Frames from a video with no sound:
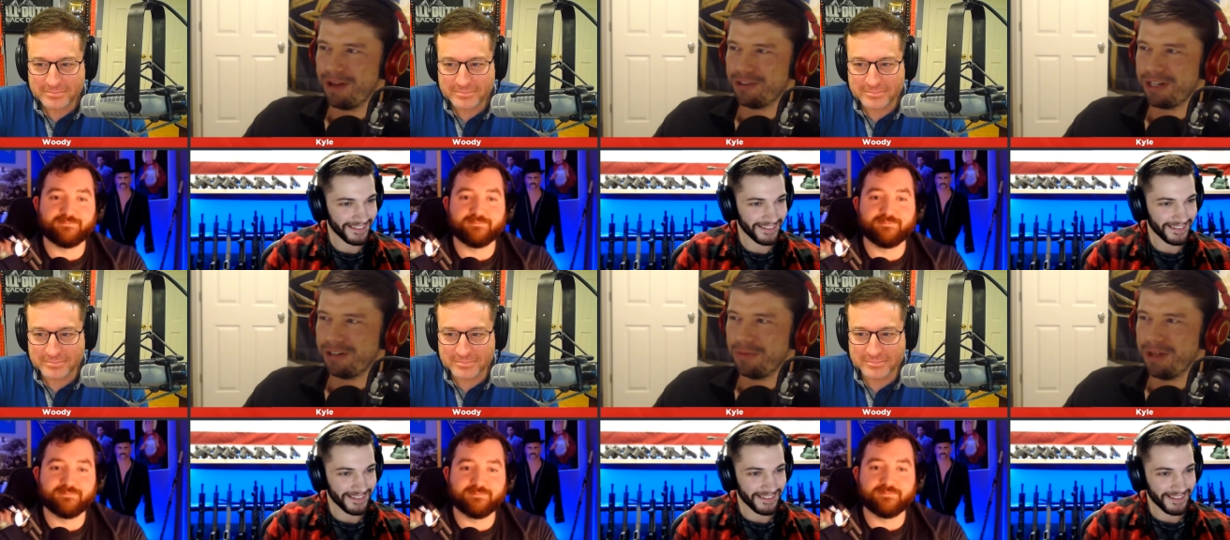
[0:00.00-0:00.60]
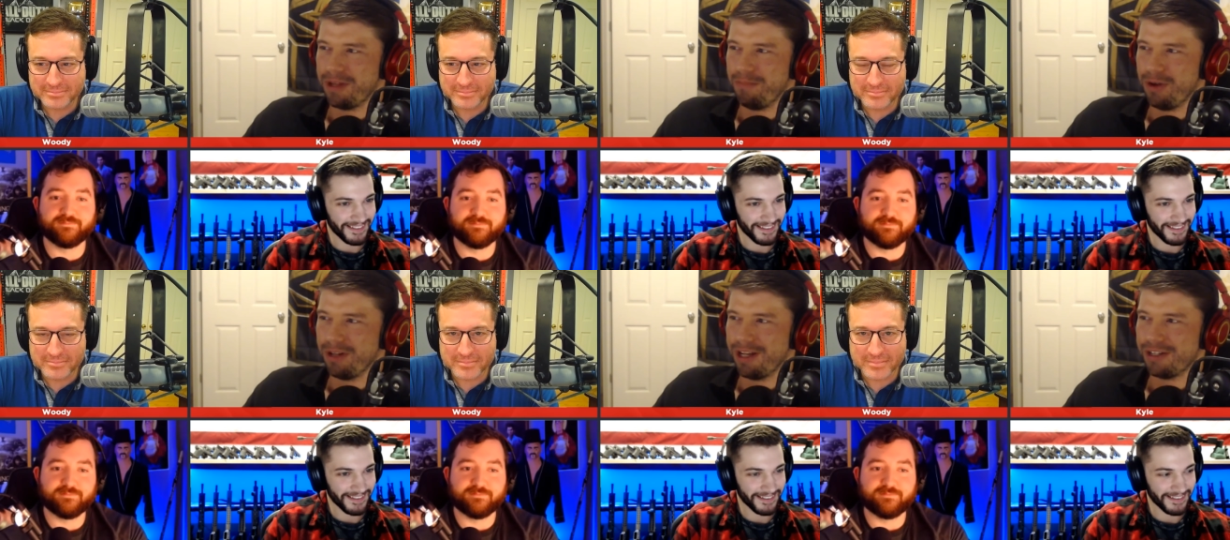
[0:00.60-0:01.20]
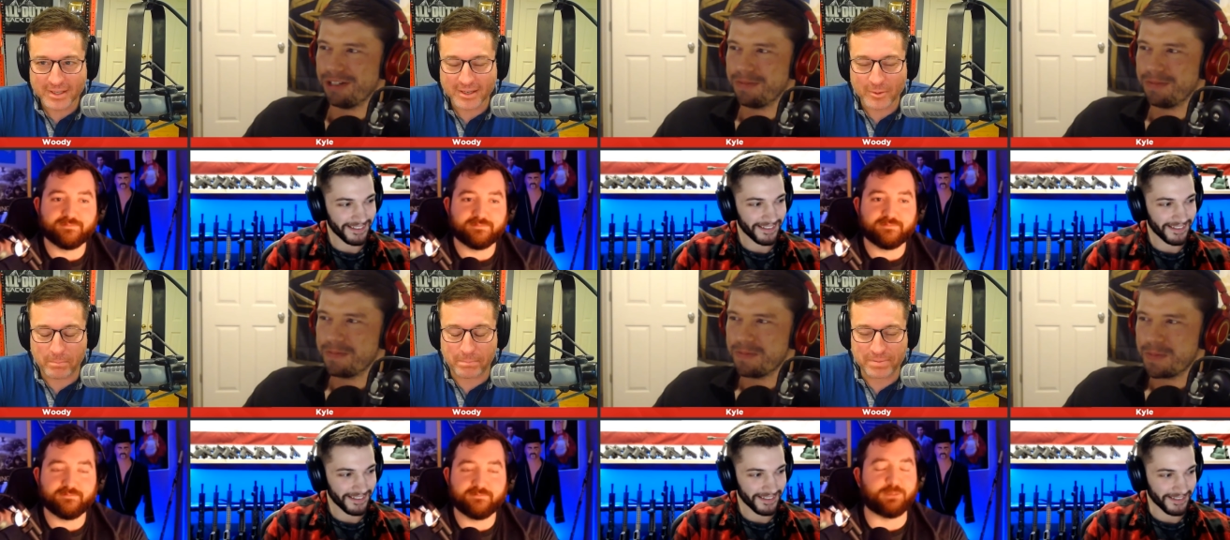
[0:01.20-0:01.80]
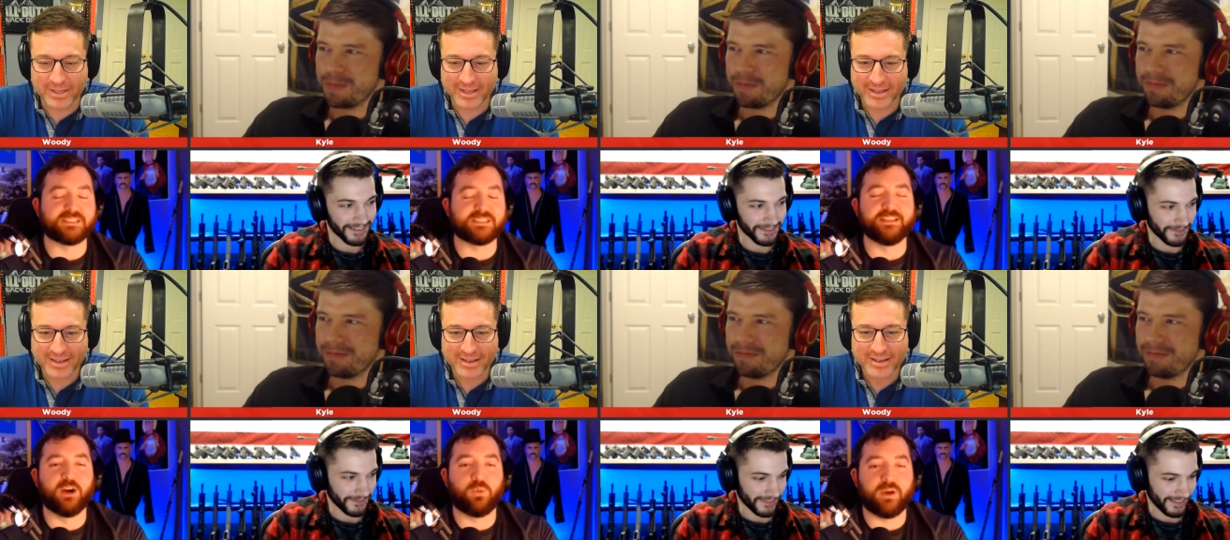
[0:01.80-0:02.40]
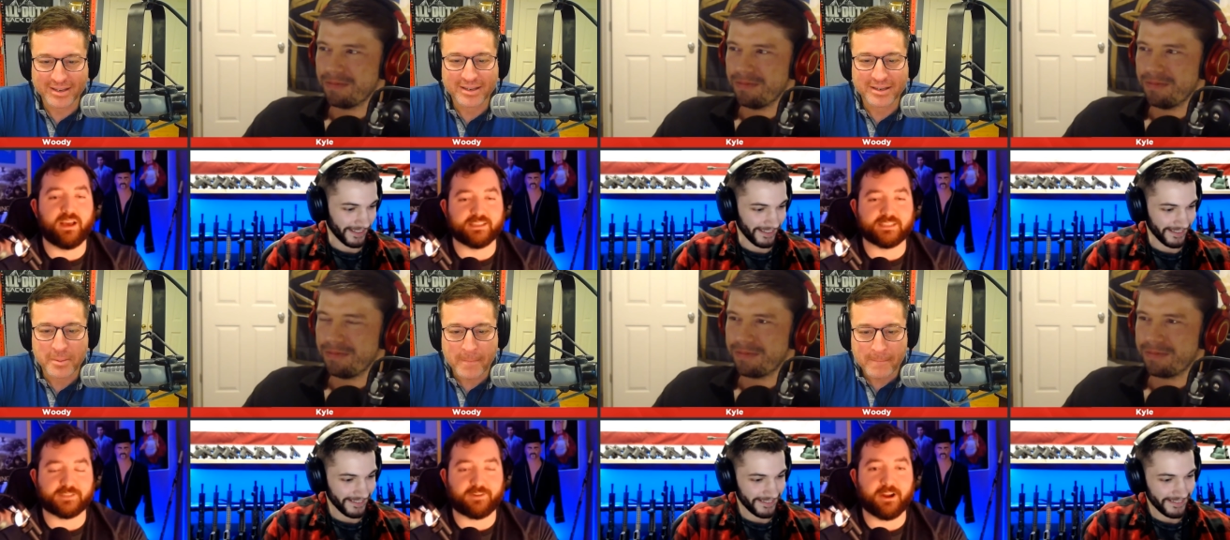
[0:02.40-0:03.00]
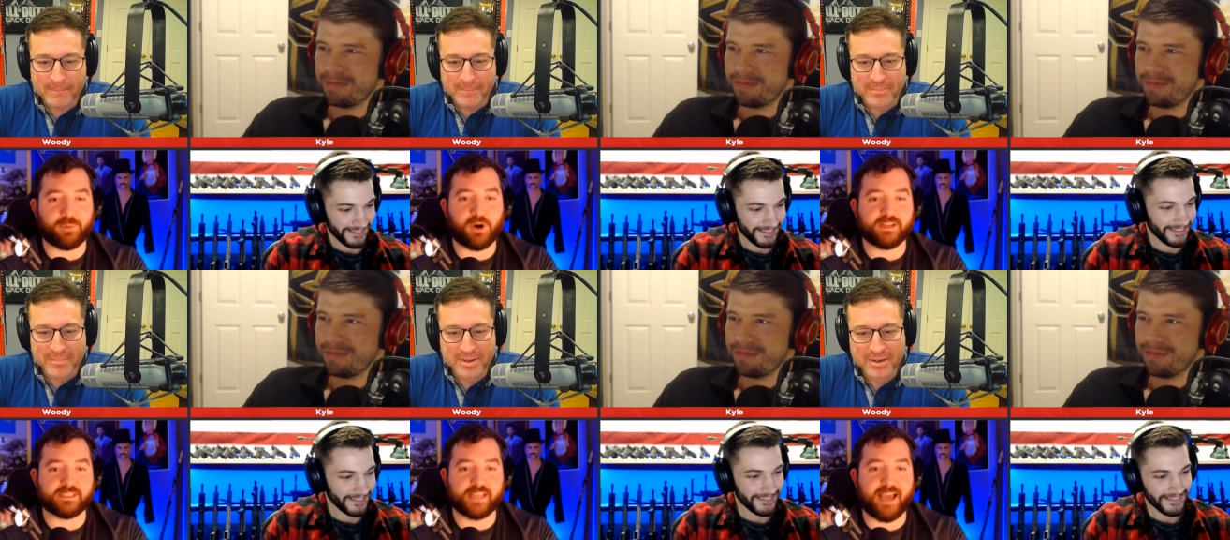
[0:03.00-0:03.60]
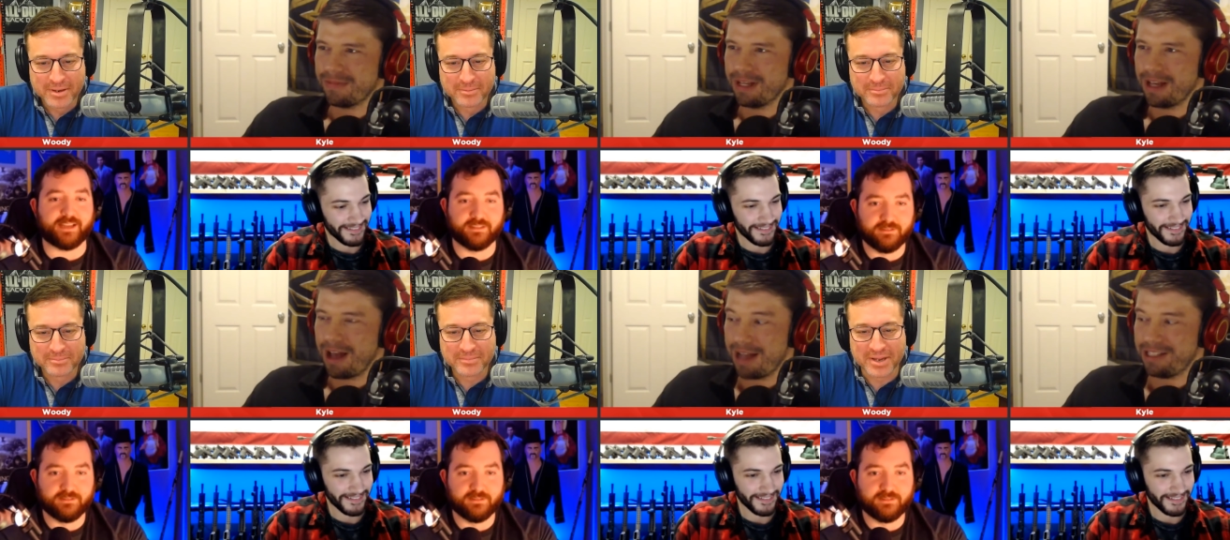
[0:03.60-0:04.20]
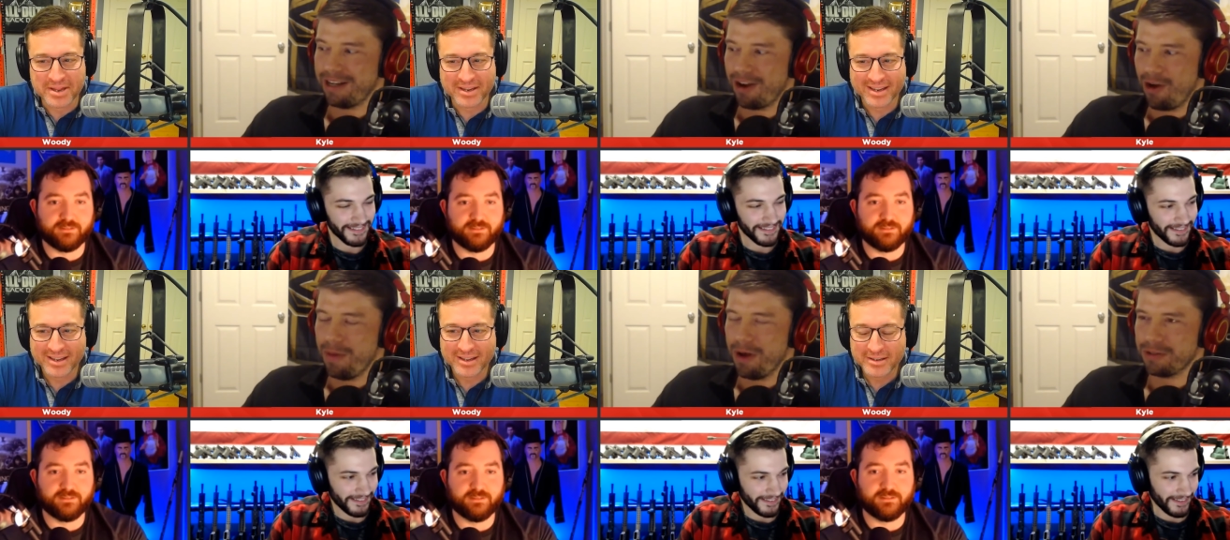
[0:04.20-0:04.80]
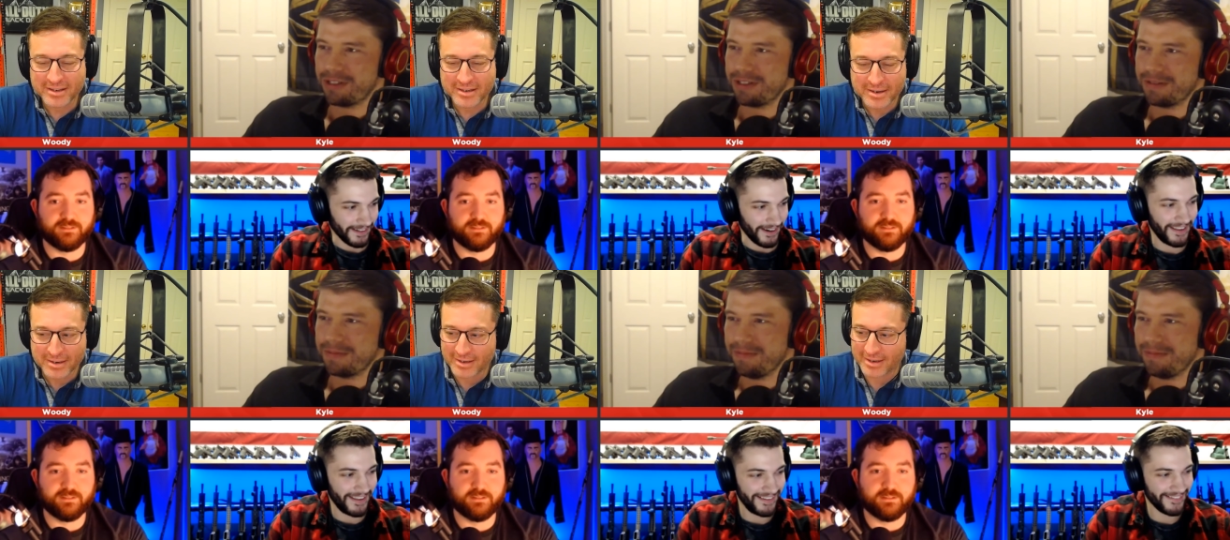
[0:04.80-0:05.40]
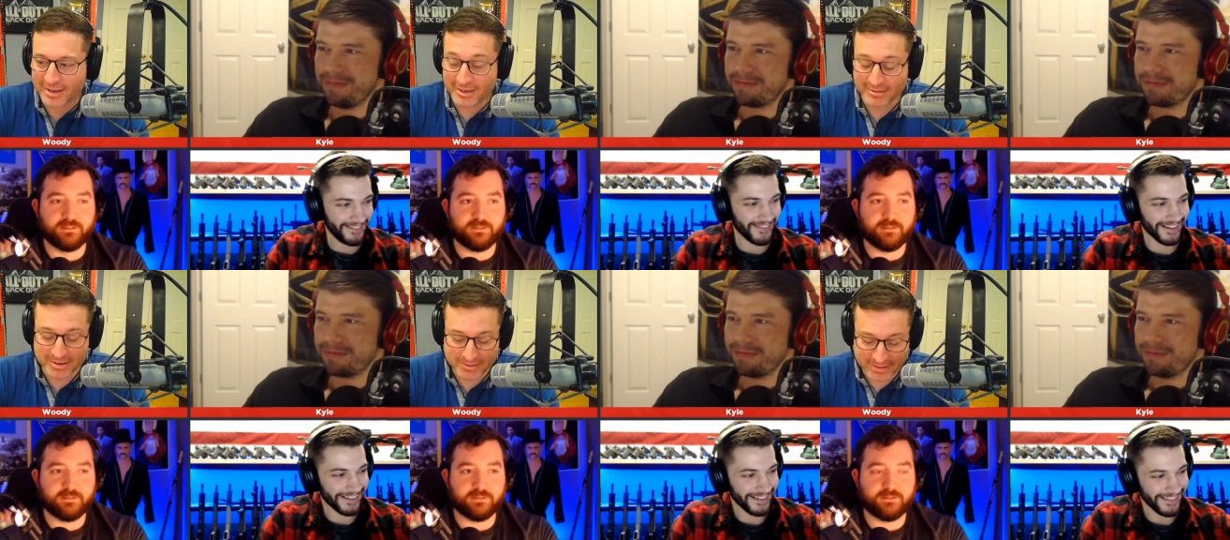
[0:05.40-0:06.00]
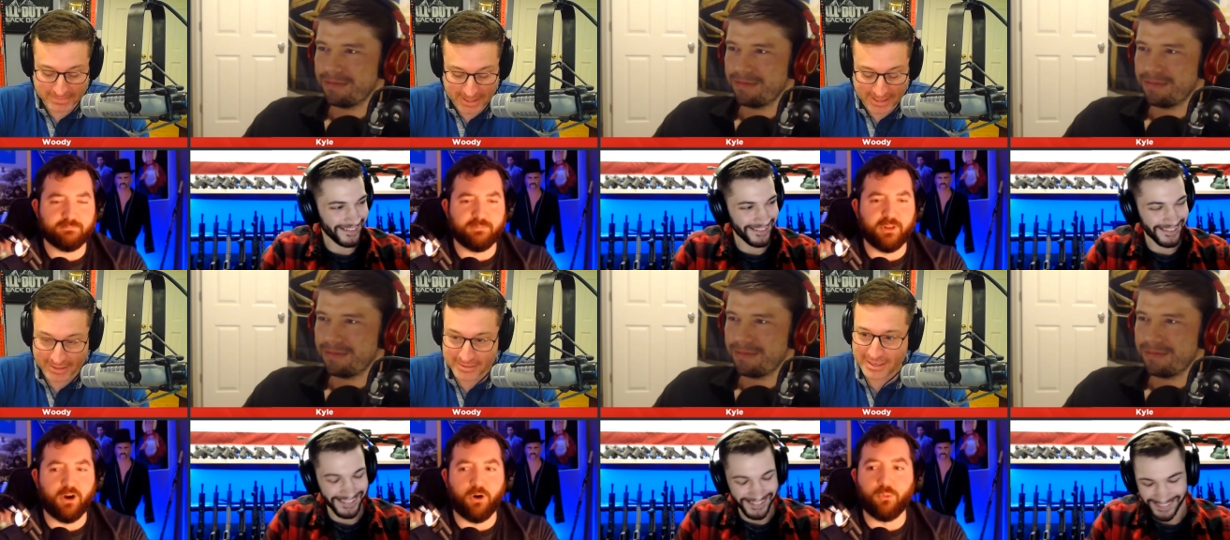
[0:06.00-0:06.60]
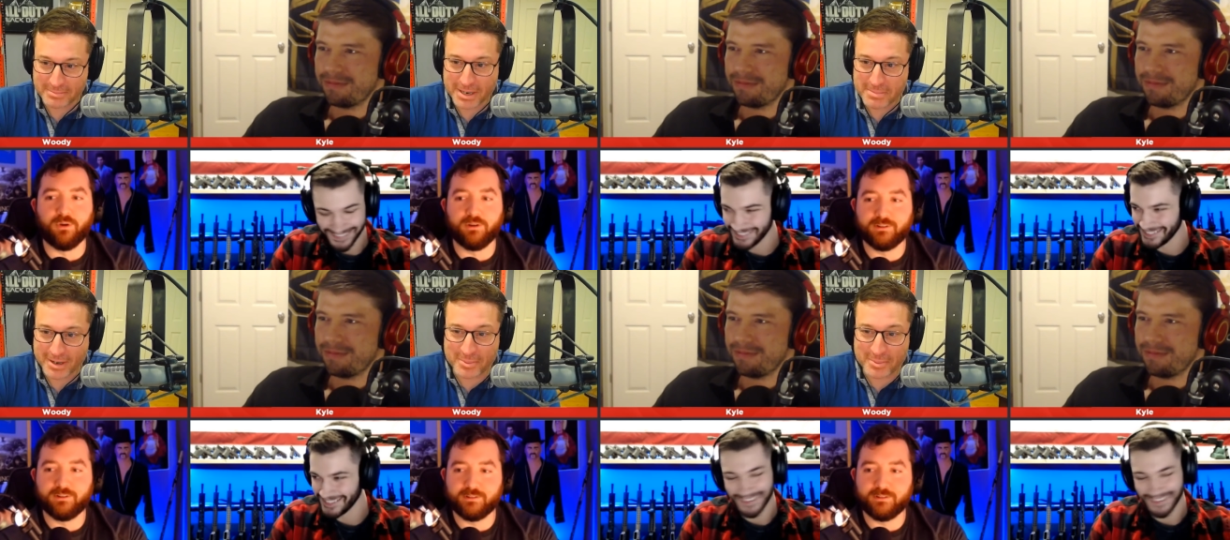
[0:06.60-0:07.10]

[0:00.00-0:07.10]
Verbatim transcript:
Speaker 1: genital mutilation. There
Speaker 2: is no way it's as frowned upon as that. I said almost.
Speaker 3: You're underestimating how tight my mom